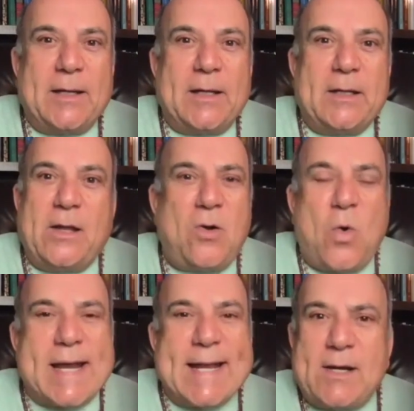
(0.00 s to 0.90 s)
You don't
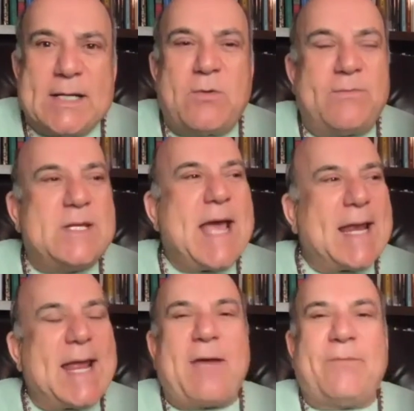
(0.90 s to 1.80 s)
want to hear it. You've got
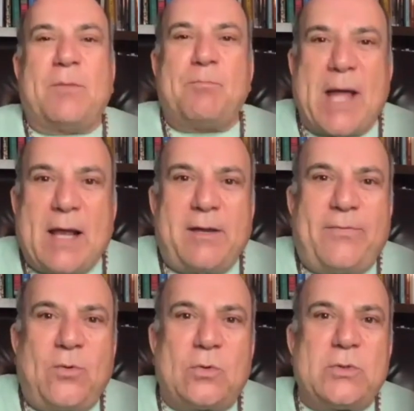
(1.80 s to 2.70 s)
to have your belly
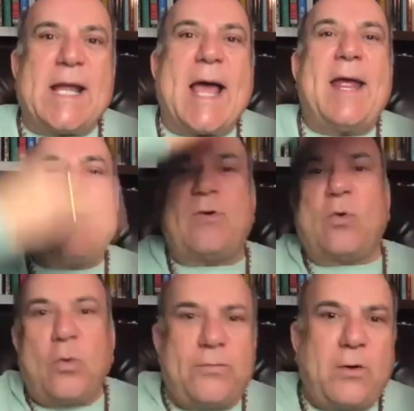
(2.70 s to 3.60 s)
full. You got to have a
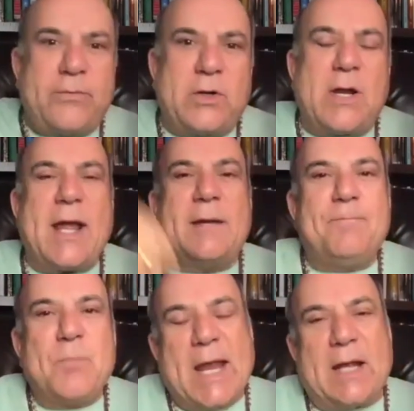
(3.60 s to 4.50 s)
roof over your head.
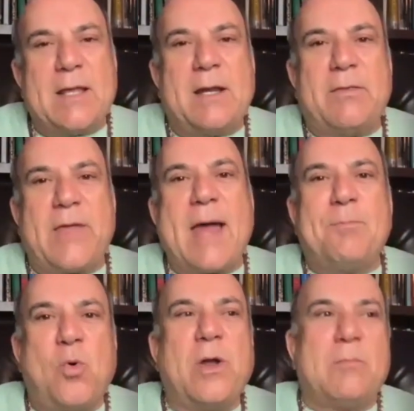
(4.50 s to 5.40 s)
And then at that
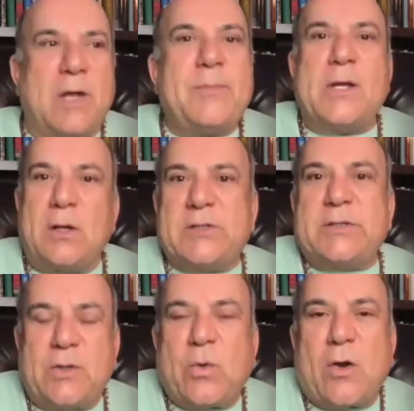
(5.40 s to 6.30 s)
point, maybe you'll
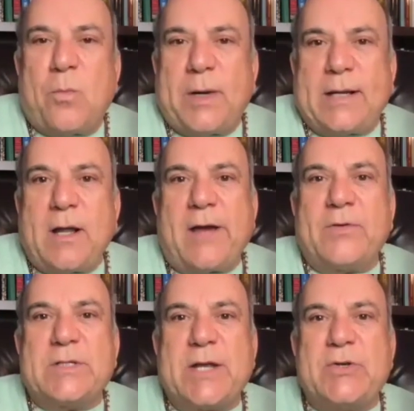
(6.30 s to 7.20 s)
listen to an opening
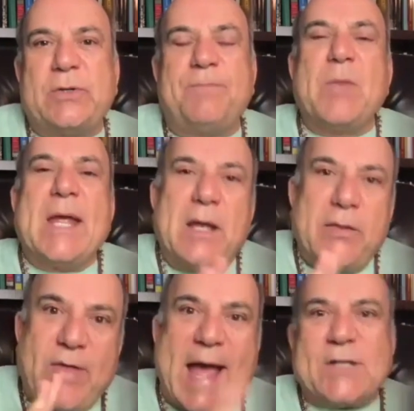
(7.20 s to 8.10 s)
conversation.
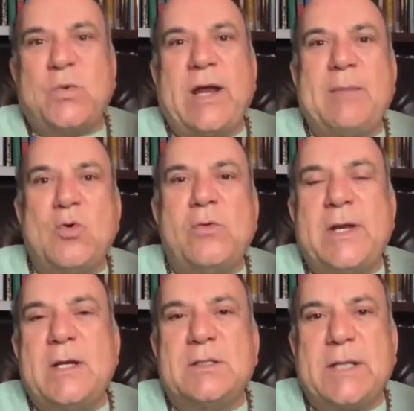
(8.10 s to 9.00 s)
That's when I move
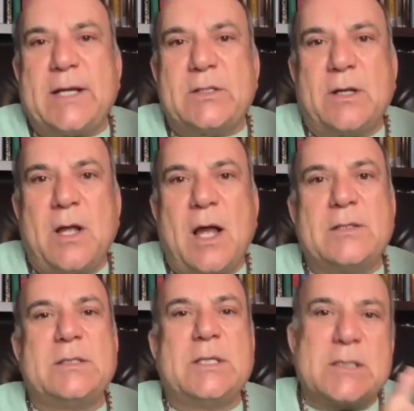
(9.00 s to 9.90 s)
into stages of
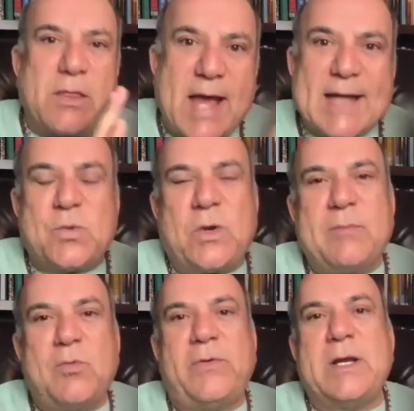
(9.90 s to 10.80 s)
consciousness. That's when I
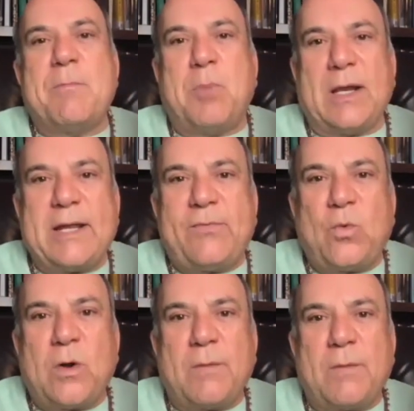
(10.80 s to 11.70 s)
move into belief work,